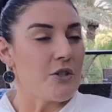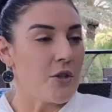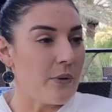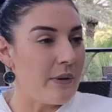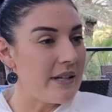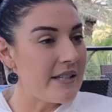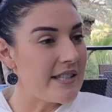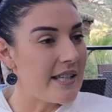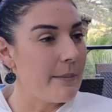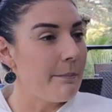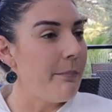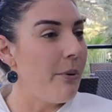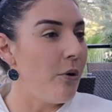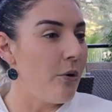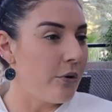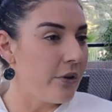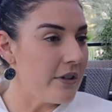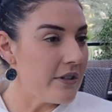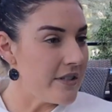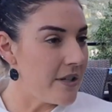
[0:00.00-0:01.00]
So it's
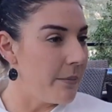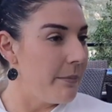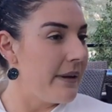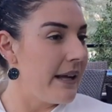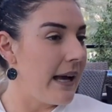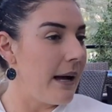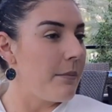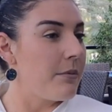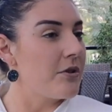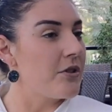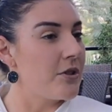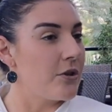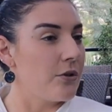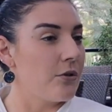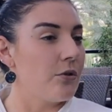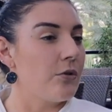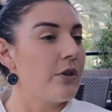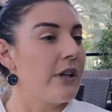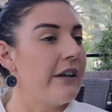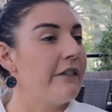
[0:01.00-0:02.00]
important to be able
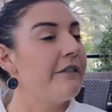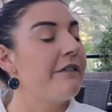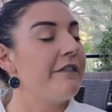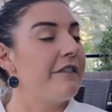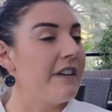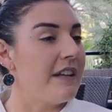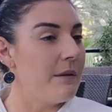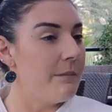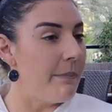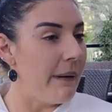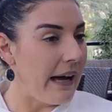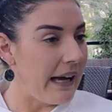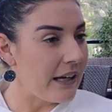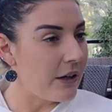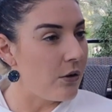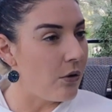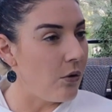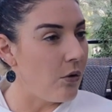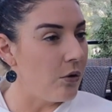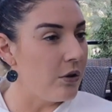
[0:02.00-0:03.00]
to give
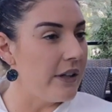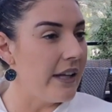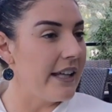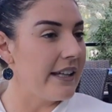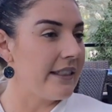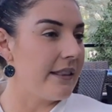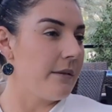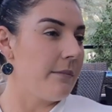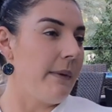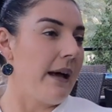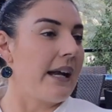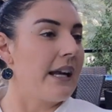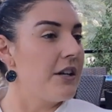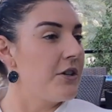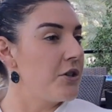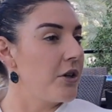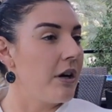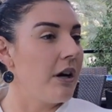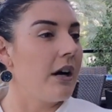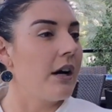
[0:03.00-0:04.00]
feedback or let the
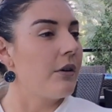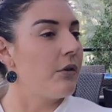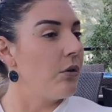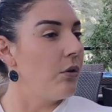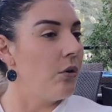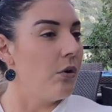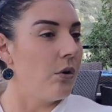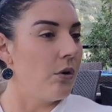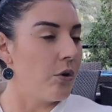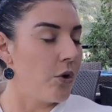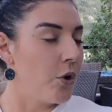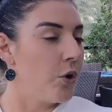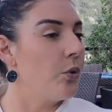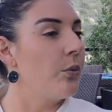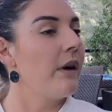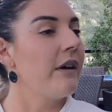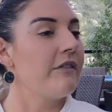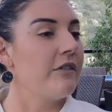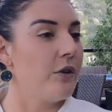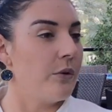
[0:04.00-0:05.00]
manager or
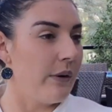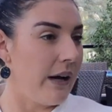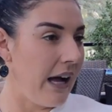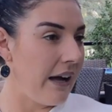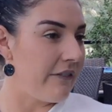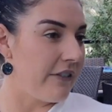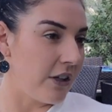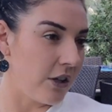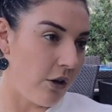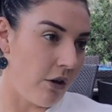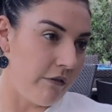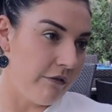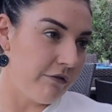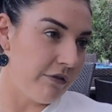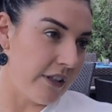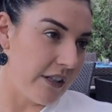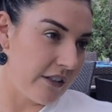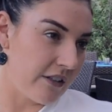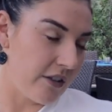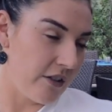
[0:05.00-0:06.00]
whoever you're having
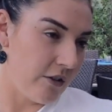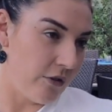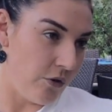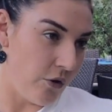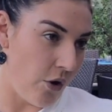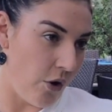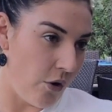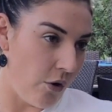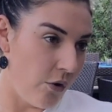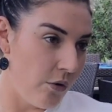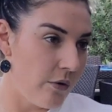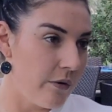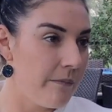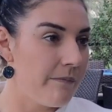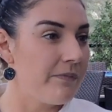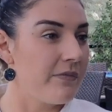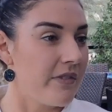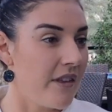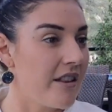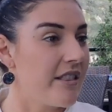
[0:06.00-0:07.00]
conflict know
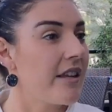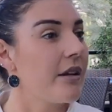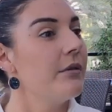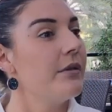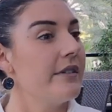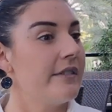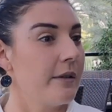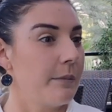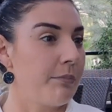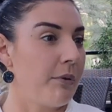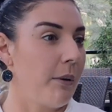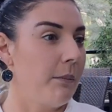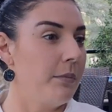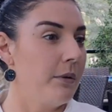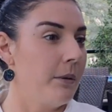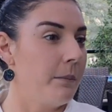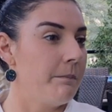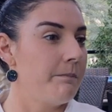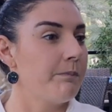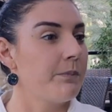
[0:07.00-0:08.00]
that there is a
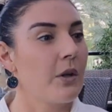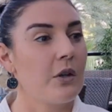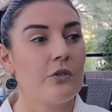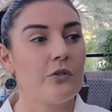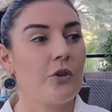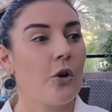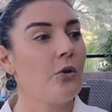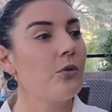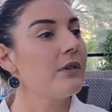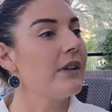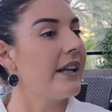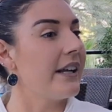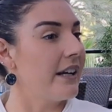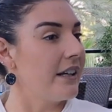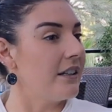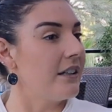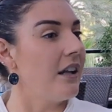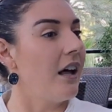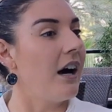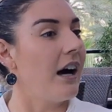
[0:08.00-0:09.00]
problem. Don't let
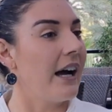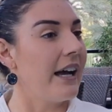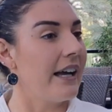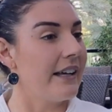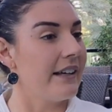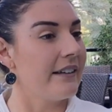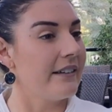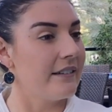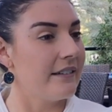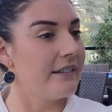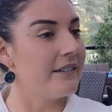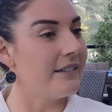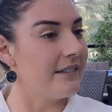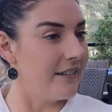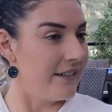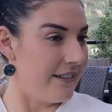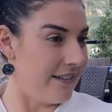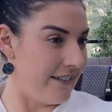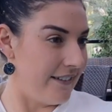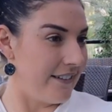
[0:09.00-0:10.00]
it lie.
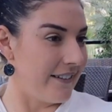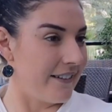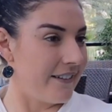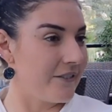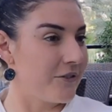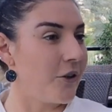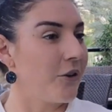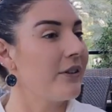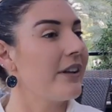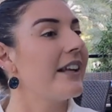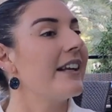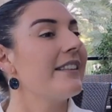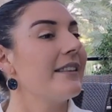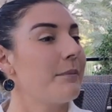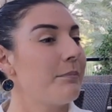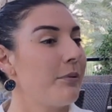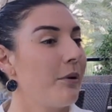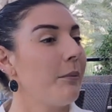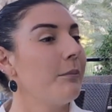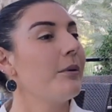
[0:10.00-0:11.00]
Uh, don't let
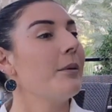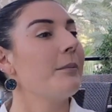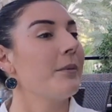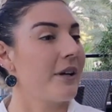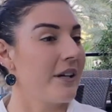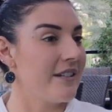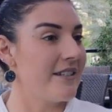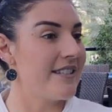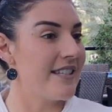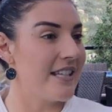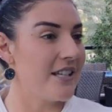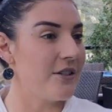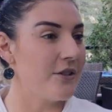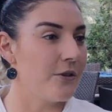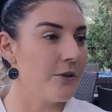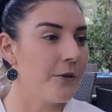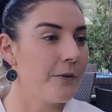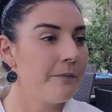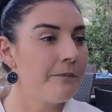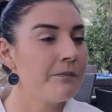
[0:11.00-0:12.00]
the problem
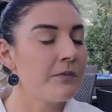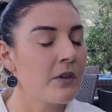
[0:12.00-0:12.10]
continue.